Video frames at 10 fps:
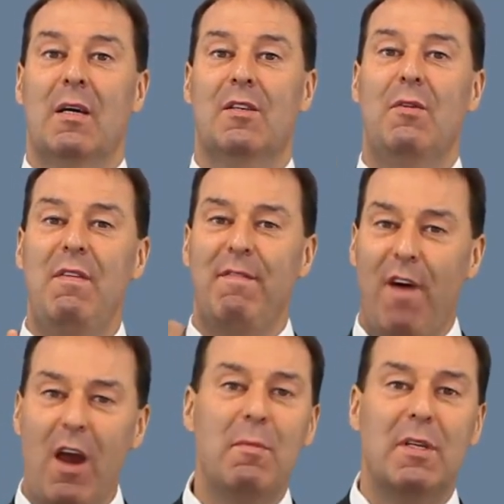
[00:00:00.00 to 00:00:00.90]
So the
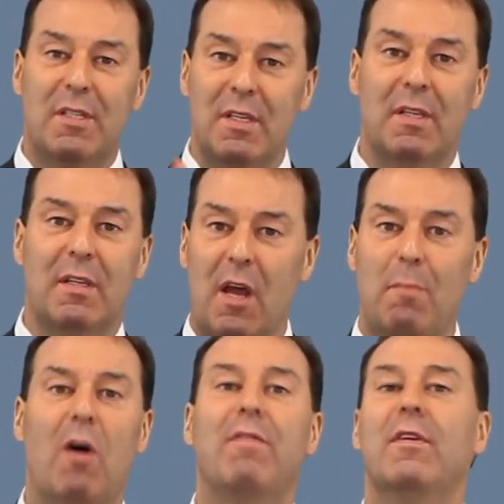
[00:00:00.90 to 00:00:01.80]
environment that
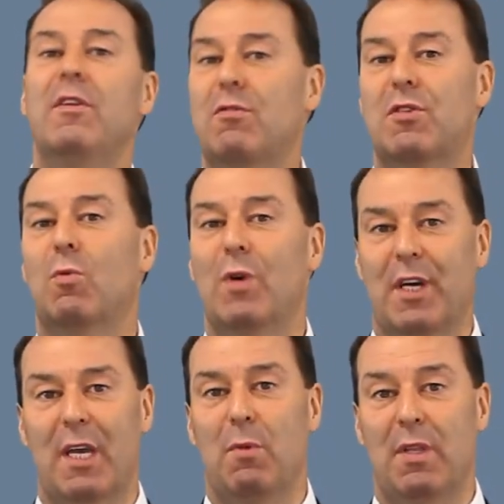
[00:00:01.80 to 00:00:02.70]
I'm often used to
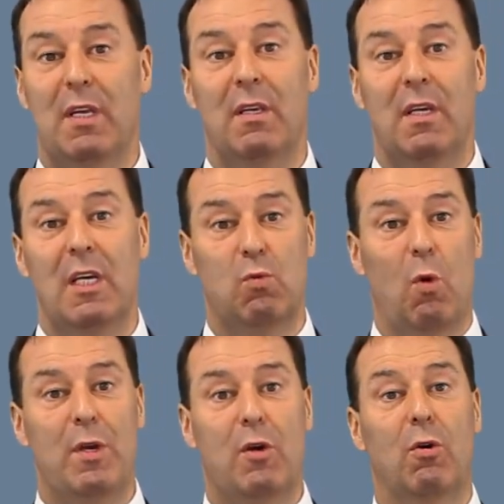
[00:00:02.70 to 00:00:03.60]
working within is
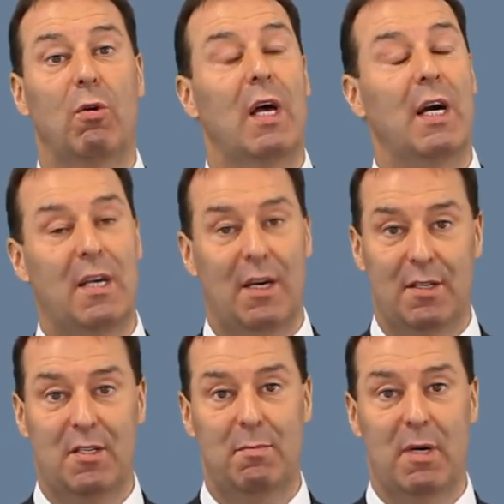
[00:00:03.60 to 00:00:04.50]
what we call a
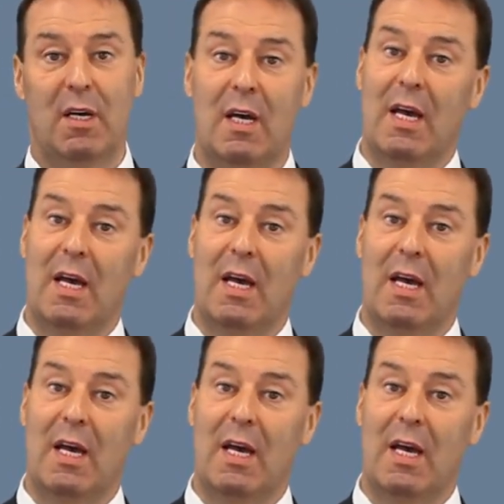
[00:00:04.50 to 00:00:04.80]
customer